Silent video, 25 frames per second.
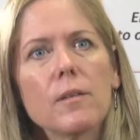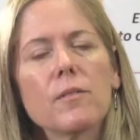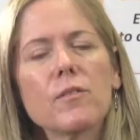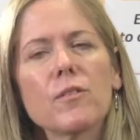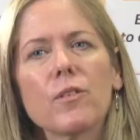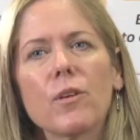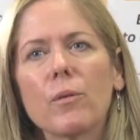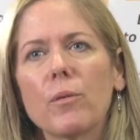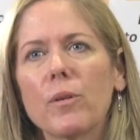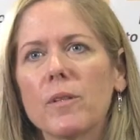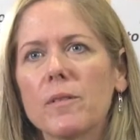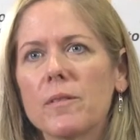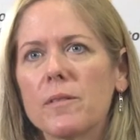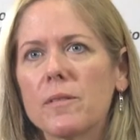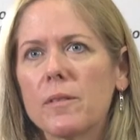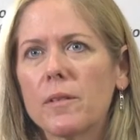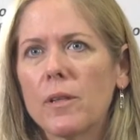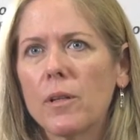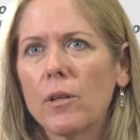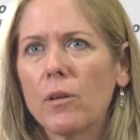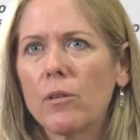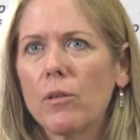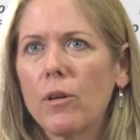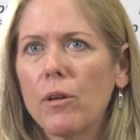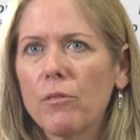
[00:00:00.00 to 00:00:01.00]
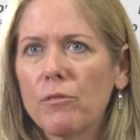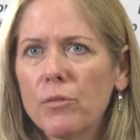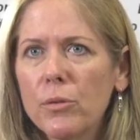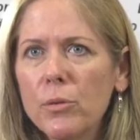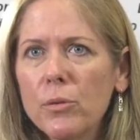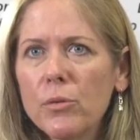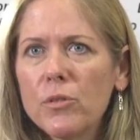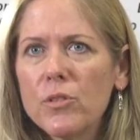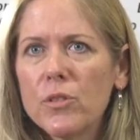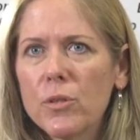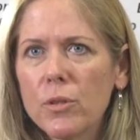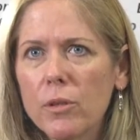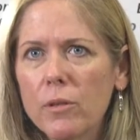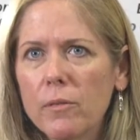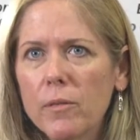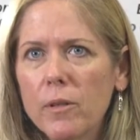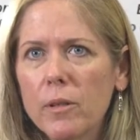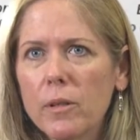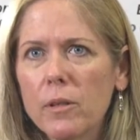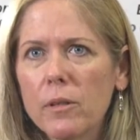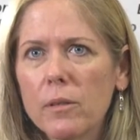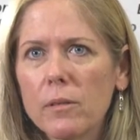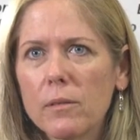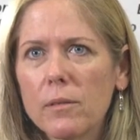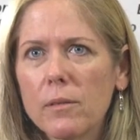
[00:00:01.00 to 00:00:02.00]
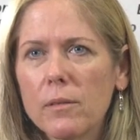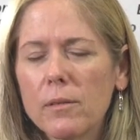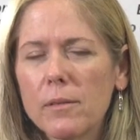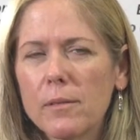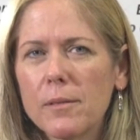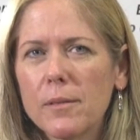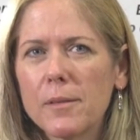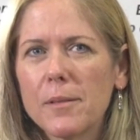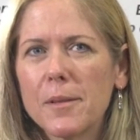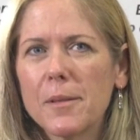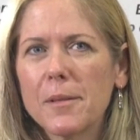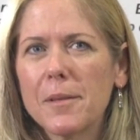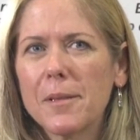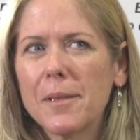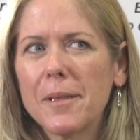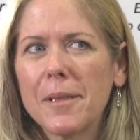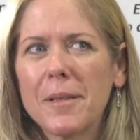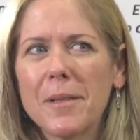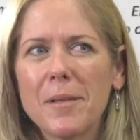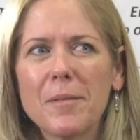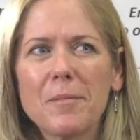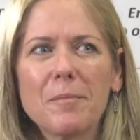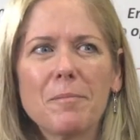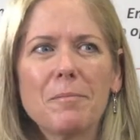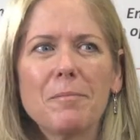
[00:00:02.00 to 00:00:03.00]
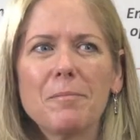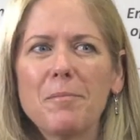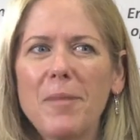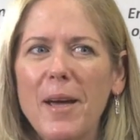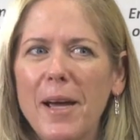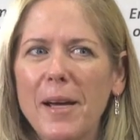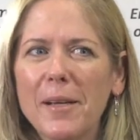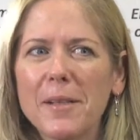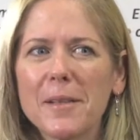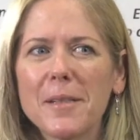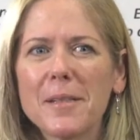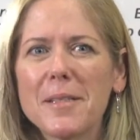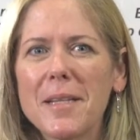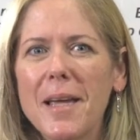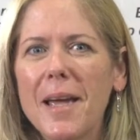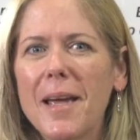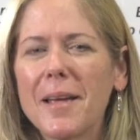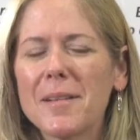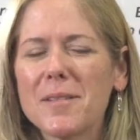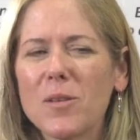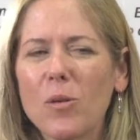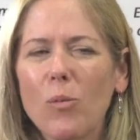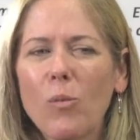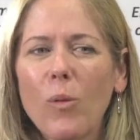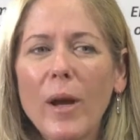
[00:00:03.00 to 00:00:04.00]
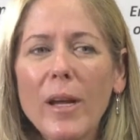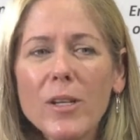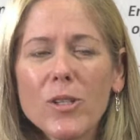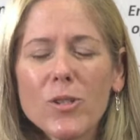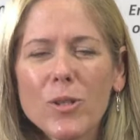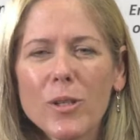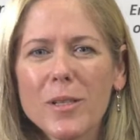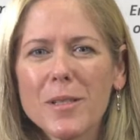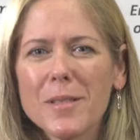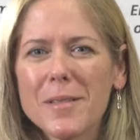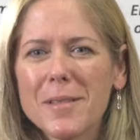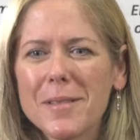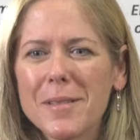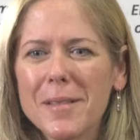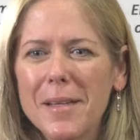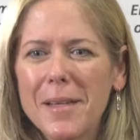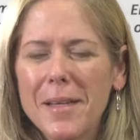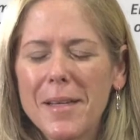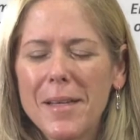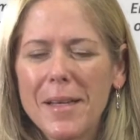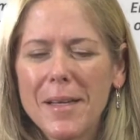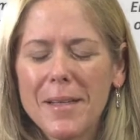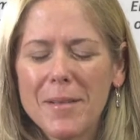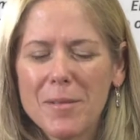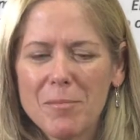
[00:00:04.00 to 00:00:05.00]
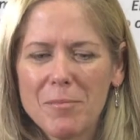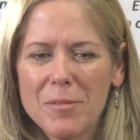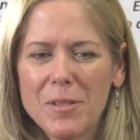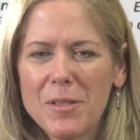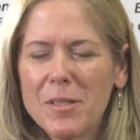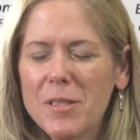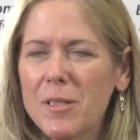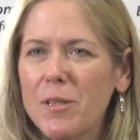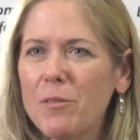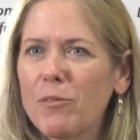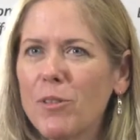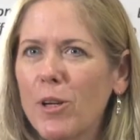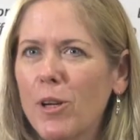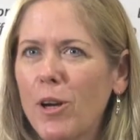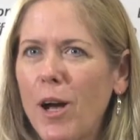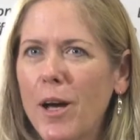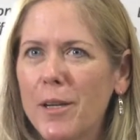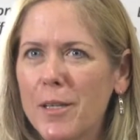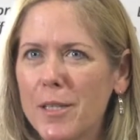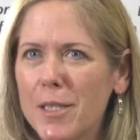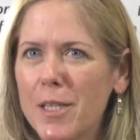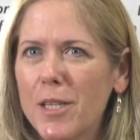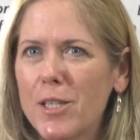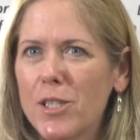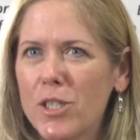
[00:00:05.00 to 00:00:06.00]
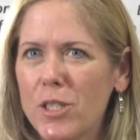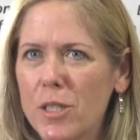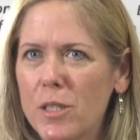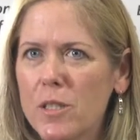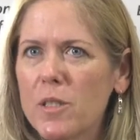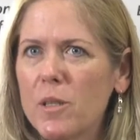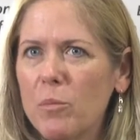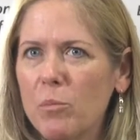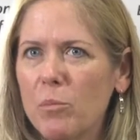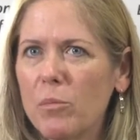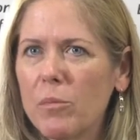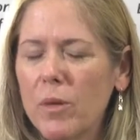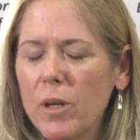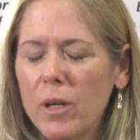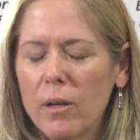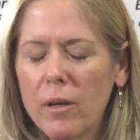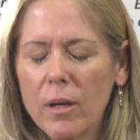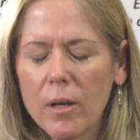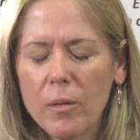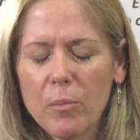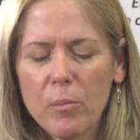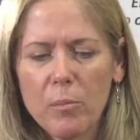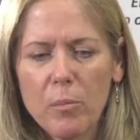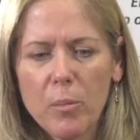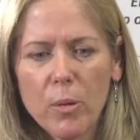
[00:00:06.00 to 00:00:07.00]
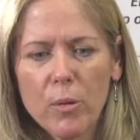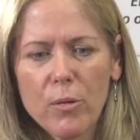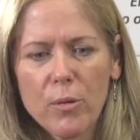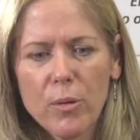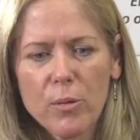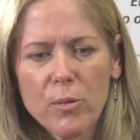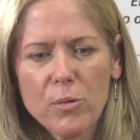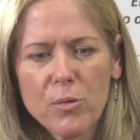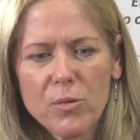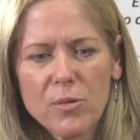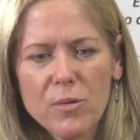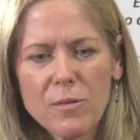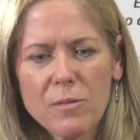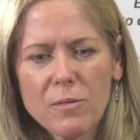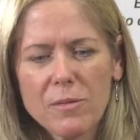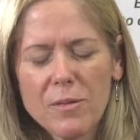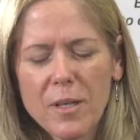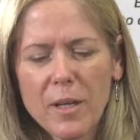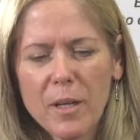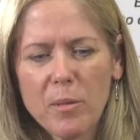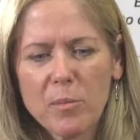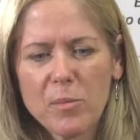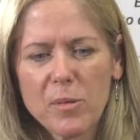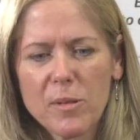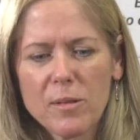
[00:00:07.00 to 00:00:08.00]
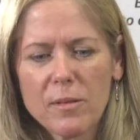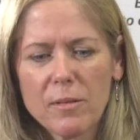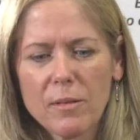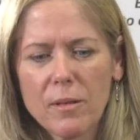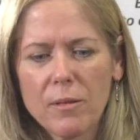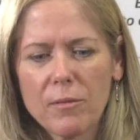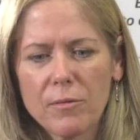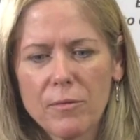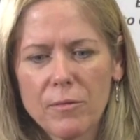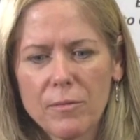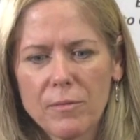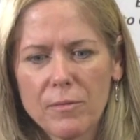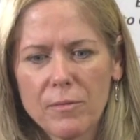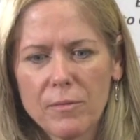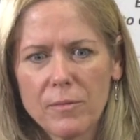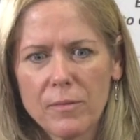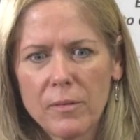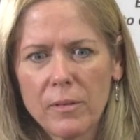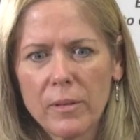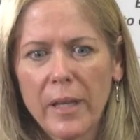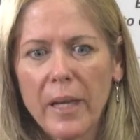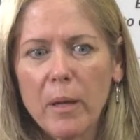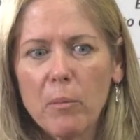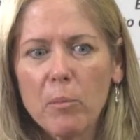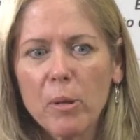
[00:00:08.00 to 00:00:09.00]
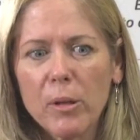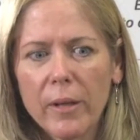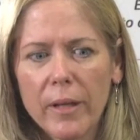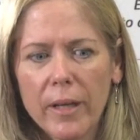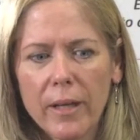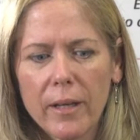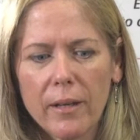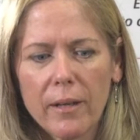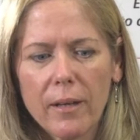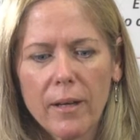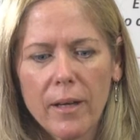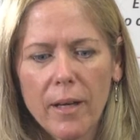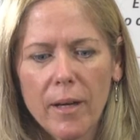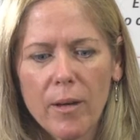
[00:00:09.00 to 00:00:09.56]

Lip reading: So it's a food server. Back in the day as a waitress, different connotations in both those types of labeling.